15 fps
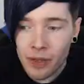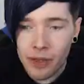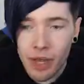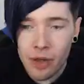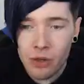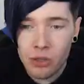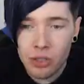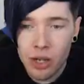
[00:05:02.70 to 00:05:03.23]

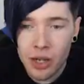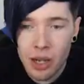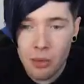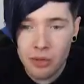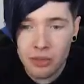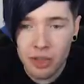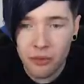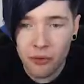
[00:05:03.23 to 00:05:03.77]
It looks like he
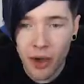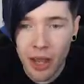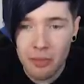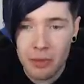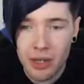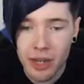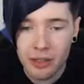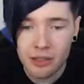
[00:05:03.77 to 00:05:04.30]
wants to fight
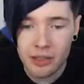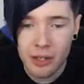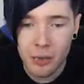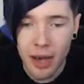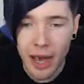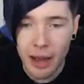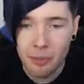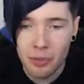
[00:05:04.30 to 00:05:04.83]
me. Let's see
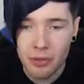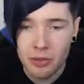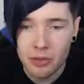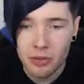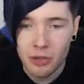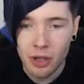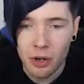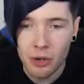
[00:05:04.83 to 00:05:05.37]
what
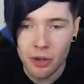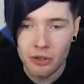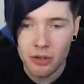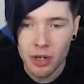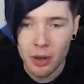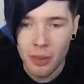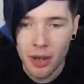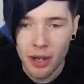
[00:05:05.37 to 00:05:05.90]
happens. Oh, no, he's
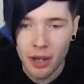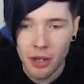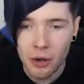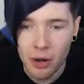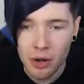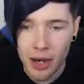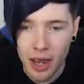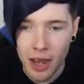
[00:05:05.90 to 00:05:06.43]
running away. Are you
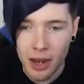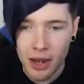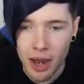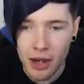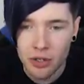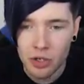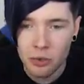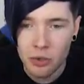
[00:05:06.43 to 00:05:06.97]
okay?
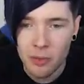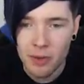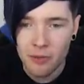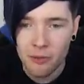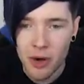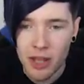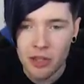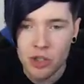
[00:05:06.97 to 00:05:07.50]
I just want to be
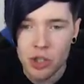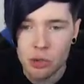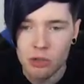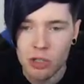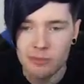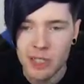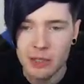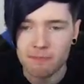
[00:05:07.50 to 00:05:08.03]
friends. No,
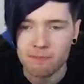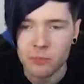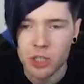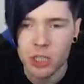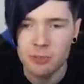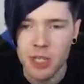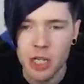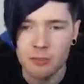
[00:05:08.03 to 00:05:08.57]
come here.
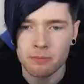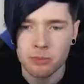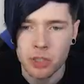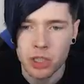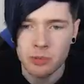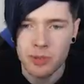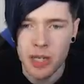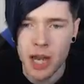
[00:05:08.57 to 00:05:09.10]
Come here.
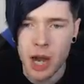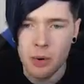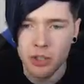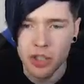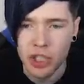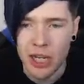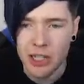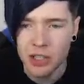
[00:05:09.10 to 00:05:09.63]
Come here. I will
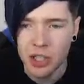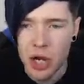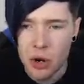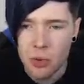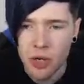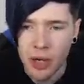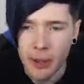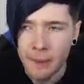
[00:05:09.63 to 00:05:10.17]
chase
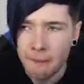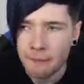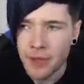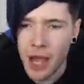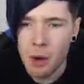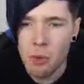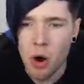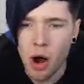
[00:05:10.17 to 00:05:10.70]
you.
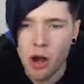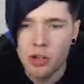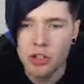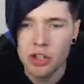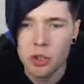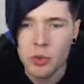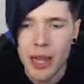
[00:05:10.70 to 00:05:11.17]
I will hunt you